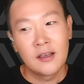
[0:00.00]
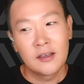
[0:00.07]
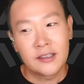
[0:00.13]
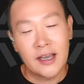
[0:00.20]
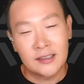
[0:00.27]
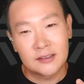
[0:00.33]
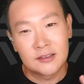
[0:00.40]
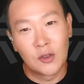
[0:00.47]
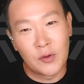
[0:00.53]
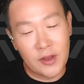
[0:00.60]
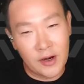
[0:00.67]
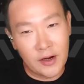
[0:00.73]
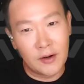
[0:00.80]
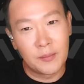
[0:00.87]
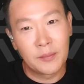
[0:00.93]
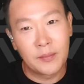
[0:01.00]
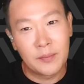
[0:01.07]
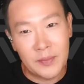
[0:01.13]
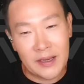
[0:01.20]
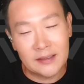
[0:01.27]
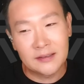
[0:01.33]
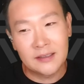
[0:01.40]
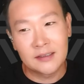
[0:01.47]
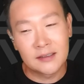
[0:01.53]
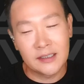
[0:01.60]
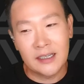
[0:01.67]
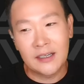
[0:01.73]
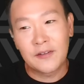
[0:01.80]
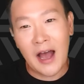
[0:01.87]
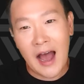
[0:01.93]
yes, so they're
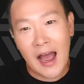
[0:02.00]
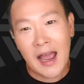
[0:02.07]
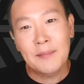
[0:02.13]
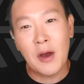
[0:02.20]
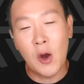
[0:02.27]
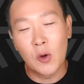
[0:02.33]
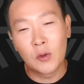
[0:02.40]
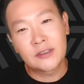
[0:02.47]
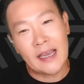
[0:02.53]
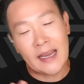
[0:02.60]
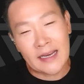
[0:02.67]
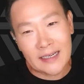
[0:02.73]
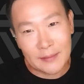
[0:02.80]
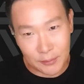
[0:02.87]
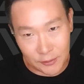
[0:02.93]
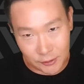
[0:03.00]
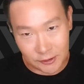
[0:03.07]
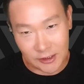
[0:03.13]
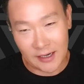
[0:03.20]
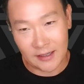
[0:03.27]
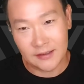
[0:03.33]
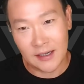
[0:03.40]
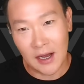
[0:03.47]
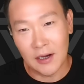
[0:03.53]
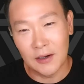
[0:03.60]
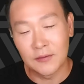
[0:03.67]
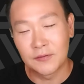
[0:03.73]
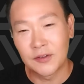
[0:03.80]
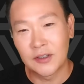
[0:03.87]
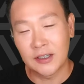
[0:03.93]
basically, if HYBE owns 80%
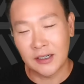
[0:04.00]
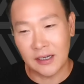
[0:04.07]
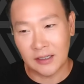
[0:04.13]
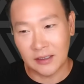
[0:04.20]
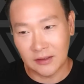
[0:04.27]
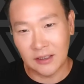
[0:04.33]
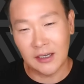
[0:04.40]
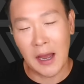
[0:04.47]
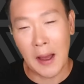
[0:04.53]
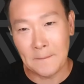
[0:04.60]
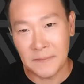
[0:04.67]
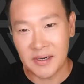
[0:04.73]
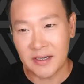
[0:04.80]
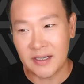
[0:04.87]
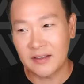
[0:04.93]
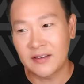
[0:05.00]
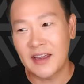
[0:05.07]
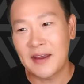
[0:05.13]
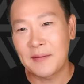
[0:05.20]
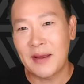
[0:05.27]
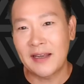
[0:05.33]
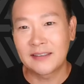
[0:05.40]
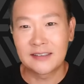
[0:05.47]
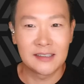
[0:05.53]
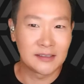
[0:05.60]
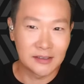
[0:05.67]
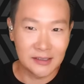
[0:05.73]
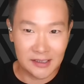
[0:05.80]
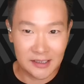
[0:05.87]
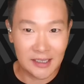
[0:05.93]
of the company, they
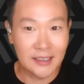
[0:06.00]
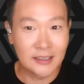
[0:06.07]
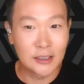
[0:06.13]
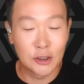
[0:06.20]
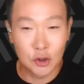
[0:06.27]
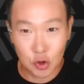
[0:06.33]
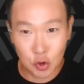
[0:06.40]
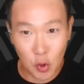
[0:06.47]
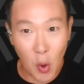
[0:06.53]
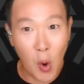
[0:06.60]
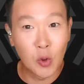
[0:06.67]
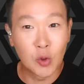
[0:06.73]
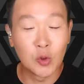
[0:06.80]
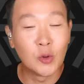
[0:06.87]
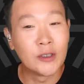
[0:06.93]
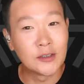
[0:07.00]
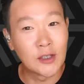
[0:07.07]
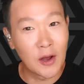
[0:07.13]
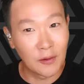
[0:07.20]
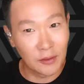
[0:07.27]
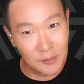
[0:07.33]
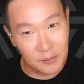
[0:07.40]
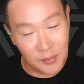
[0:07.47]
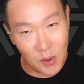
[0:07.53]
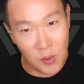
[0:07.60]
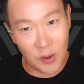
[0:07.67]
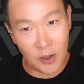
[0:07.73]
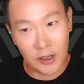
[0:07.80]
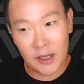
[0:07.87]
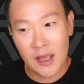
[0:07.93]
basically can control who is on the
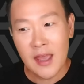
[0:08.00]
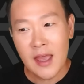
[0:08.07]
board.